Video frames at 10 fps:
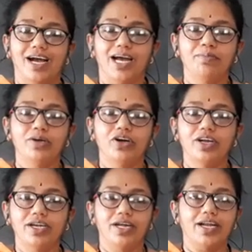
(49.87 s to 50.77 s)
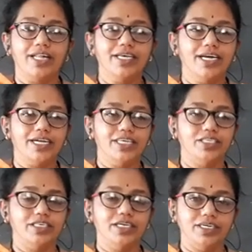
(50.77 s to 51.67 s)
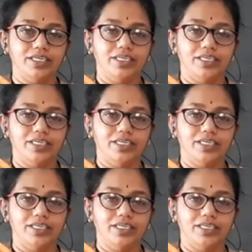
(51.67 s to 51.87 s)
I am your Radhika teacher,